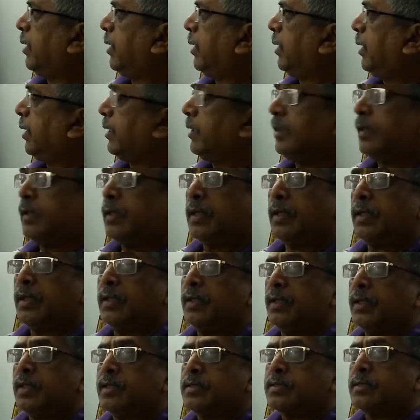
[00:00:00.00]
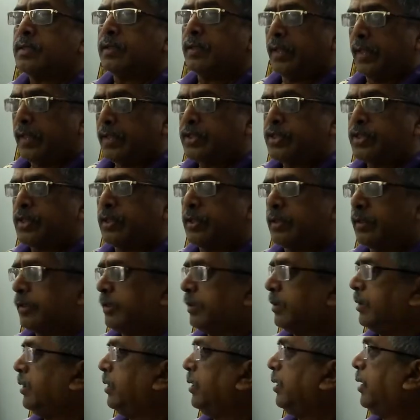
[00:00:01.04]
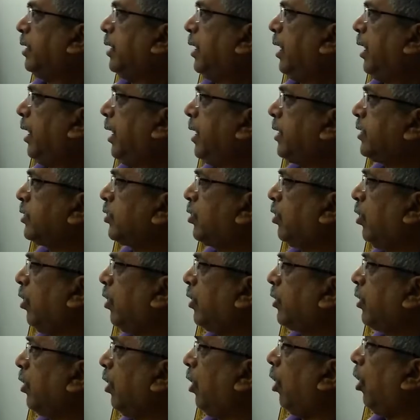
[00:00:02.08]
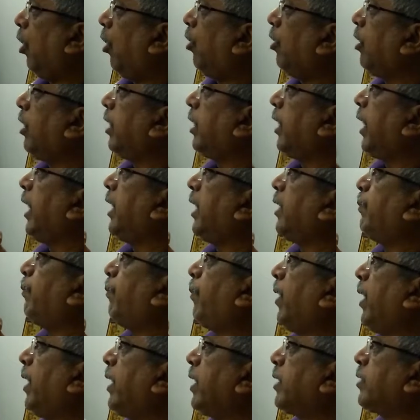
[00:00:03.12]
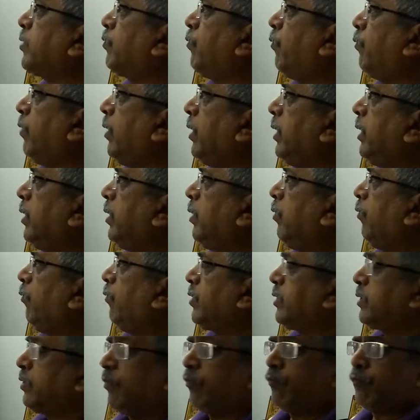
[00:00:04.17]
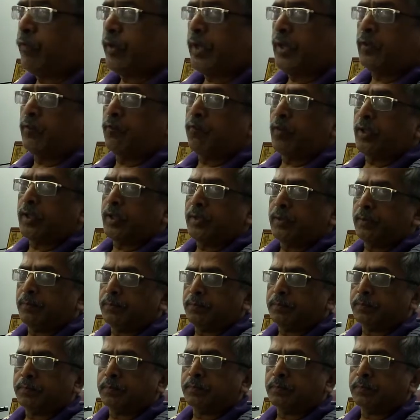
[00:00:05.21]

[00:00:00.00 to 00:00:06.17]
in this nature has got all 9 planets which is friend for him.